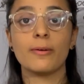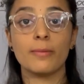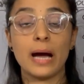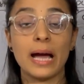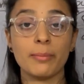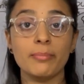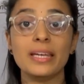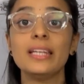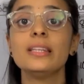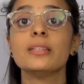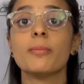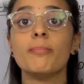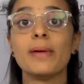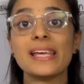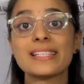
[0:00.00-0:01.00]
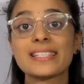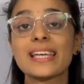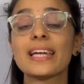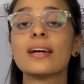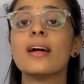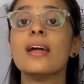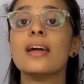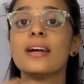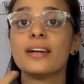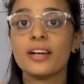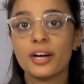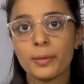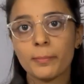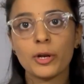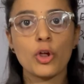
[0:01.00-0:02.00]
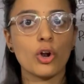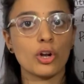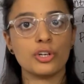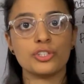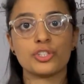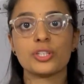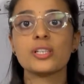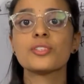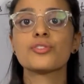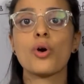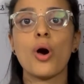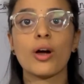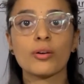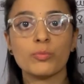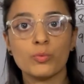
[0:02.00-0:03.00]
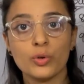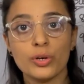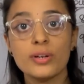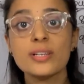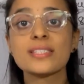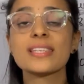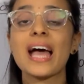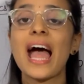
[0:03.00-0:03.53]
I mean the basic terminologies or words